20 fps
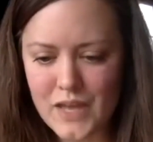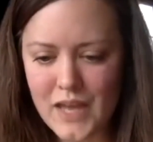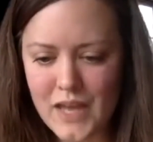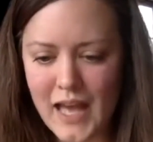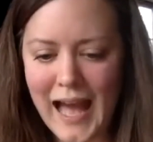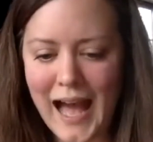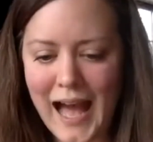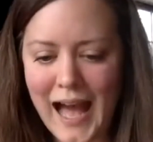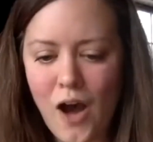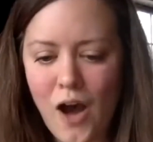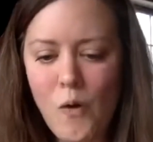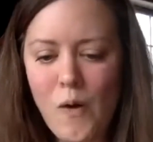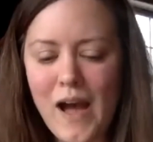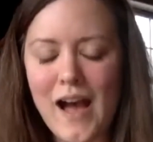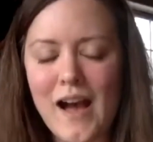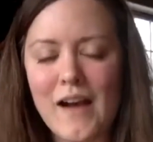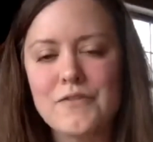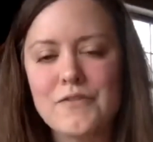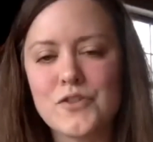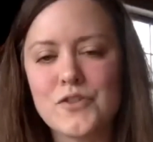how
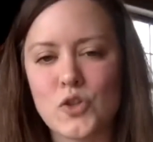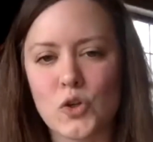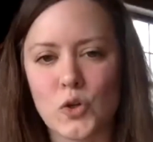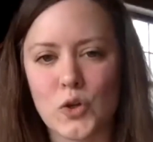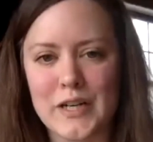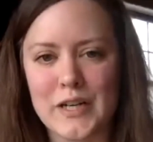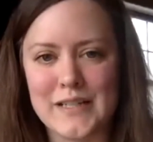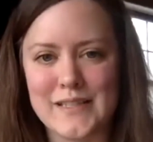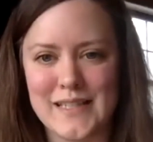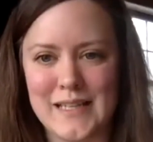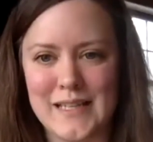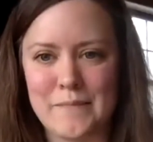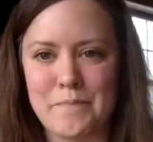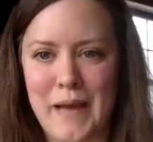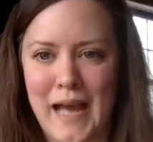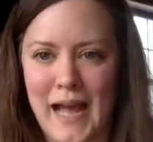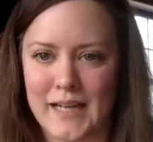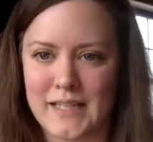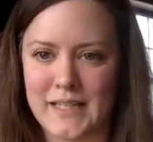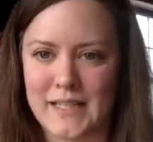have stories
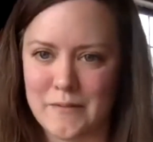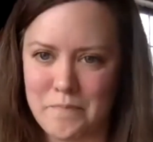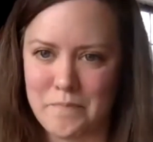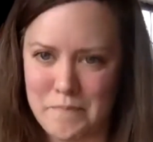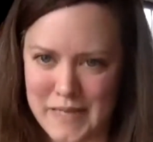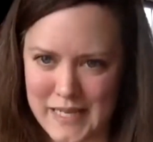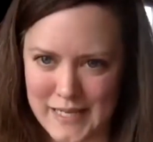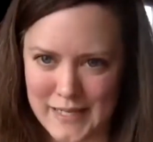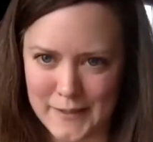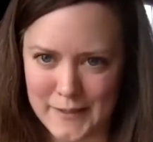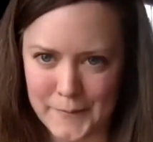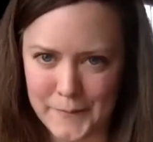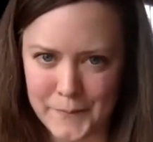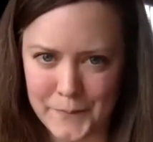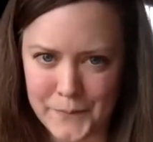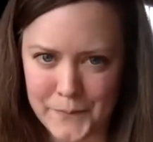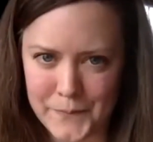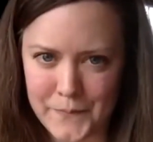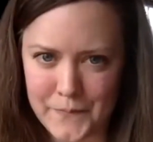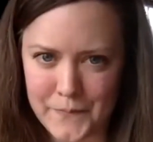impacted me?
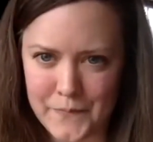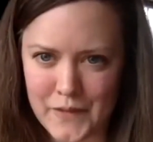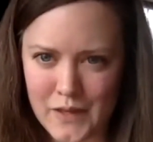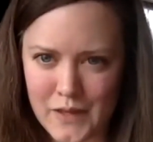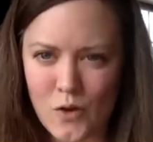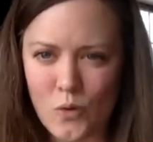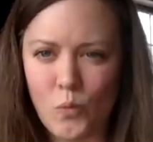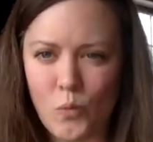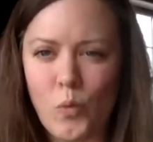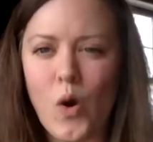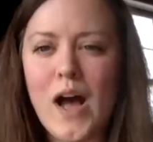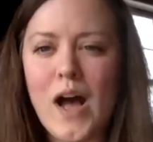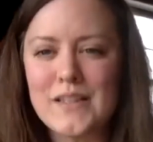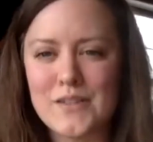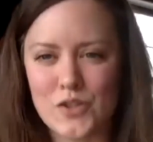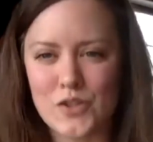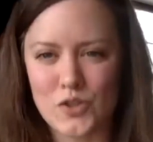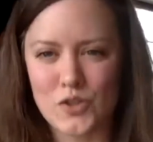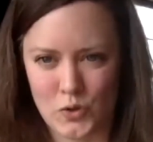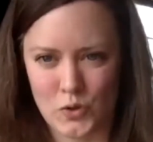
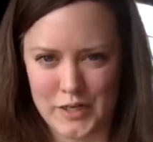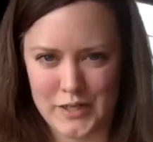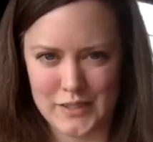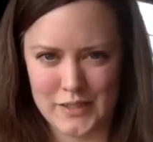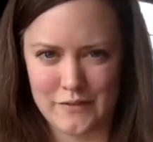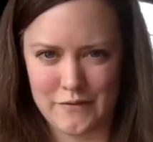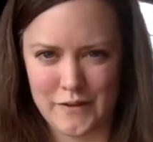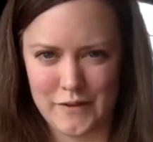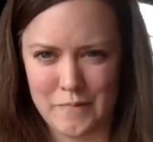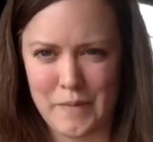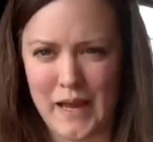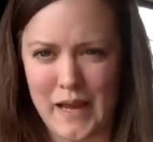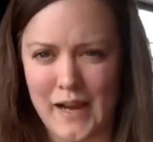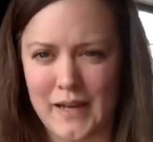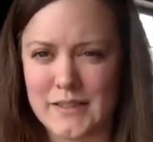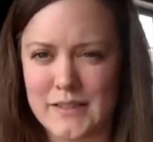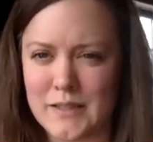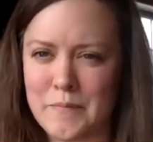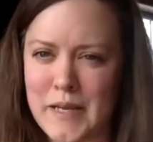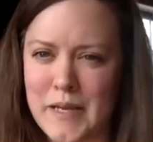What stories have
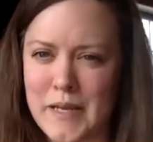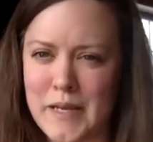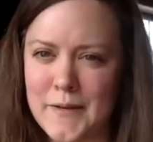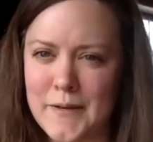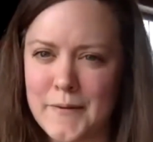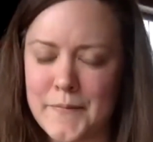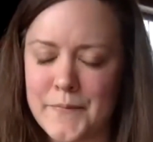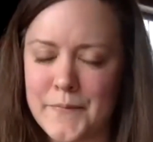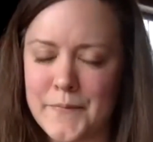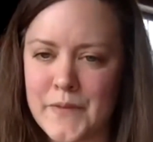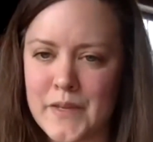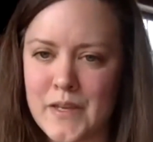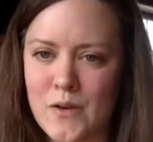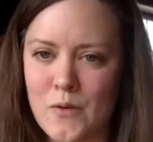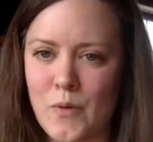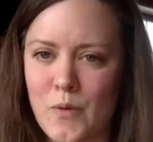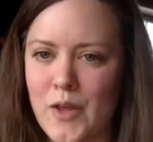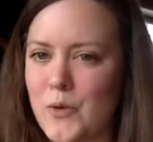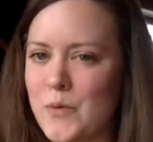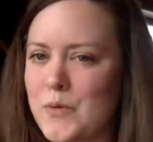impacted me?
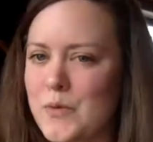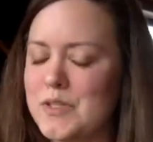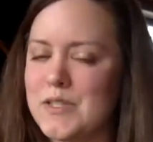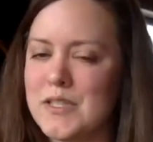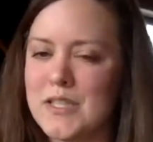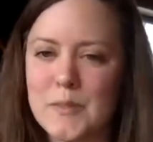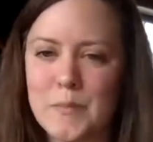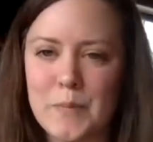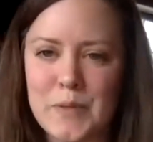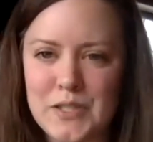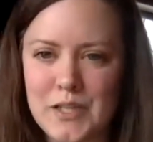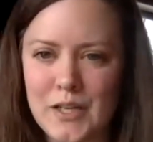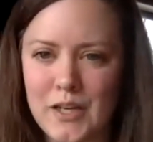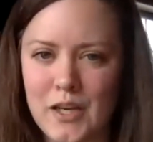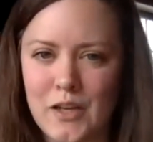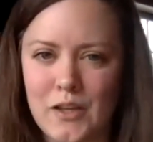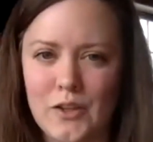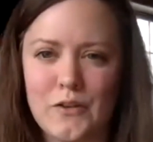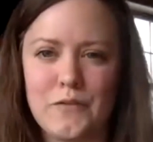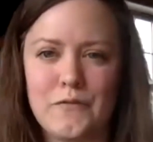Whether it was this
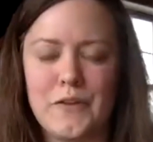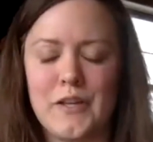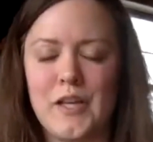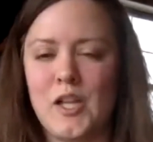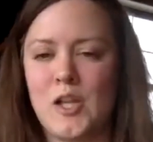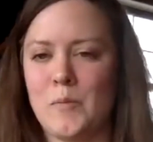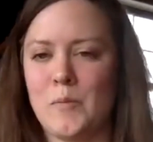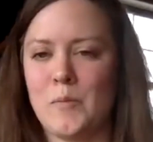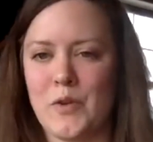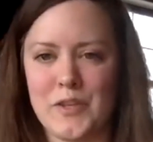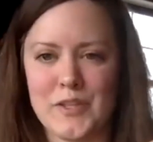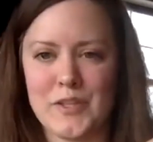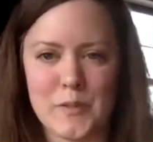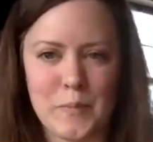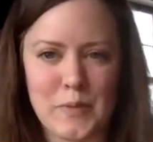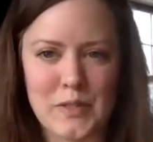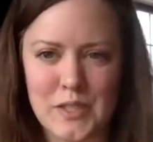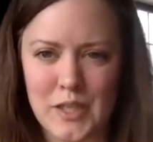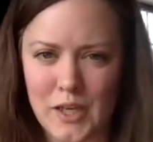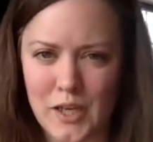particular film or this
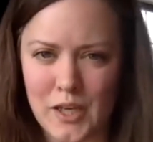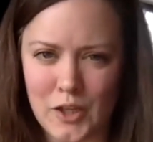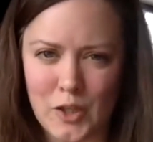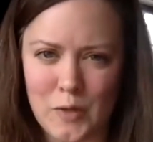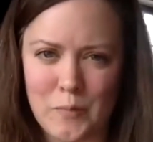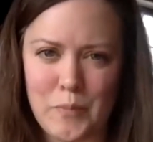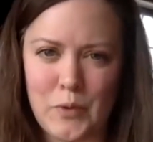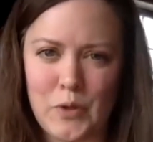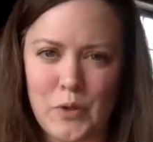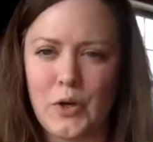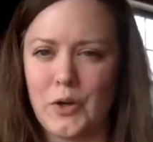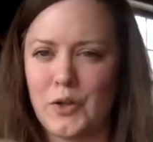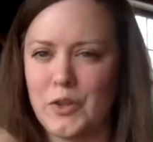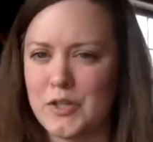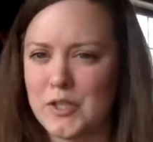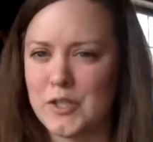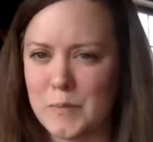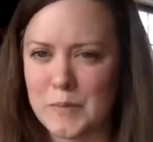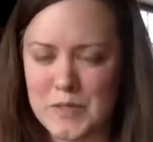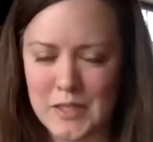particular book or
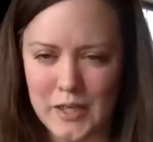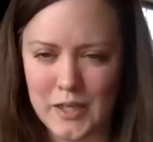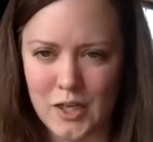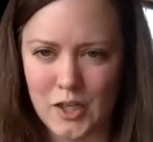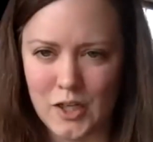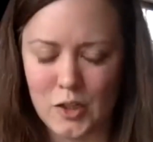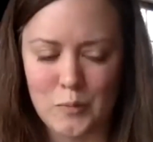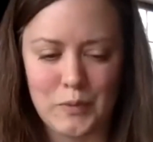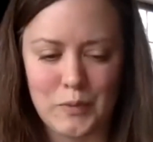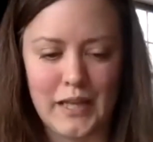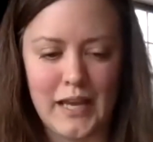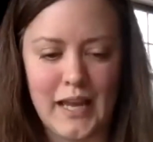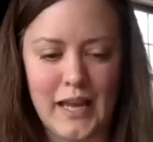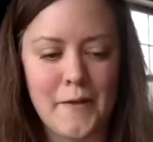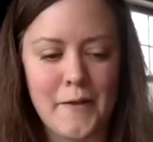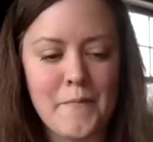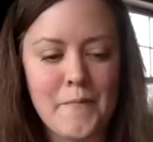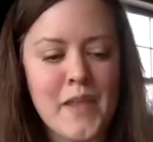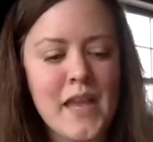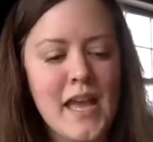this particular play.
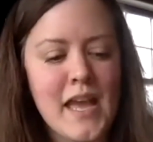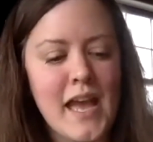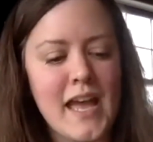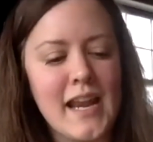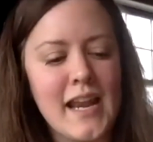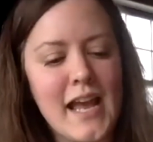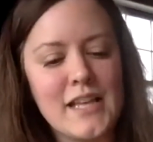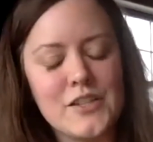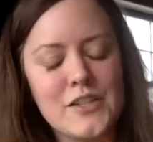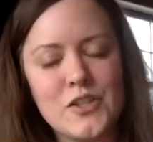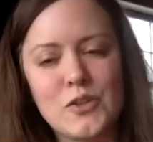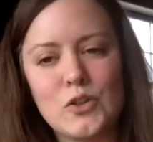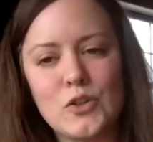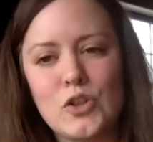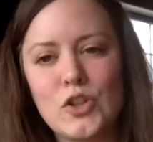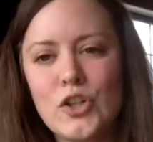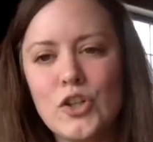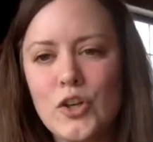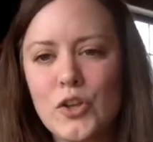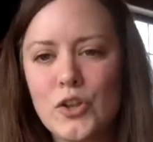And as you
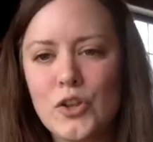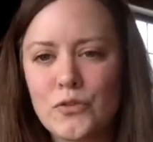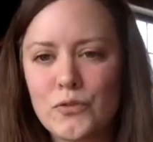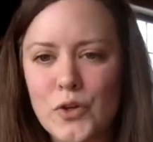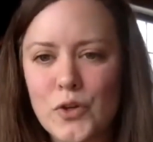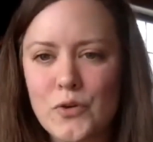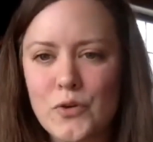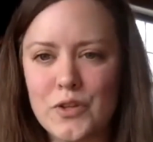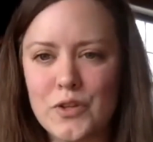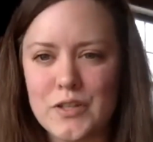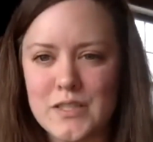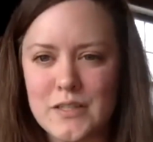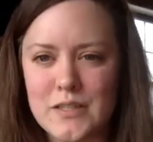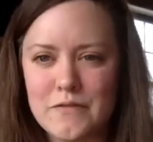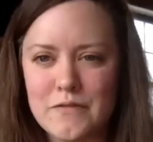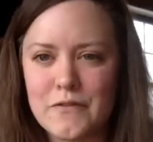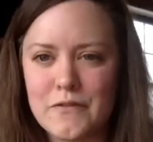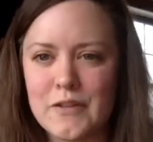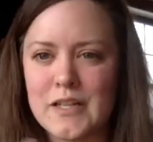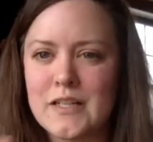look through the
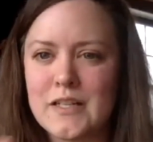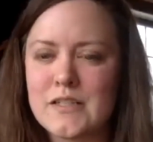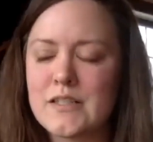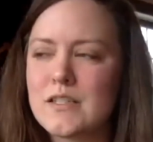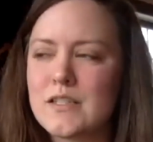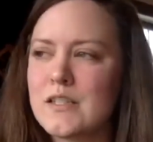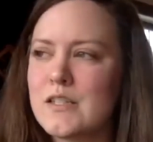different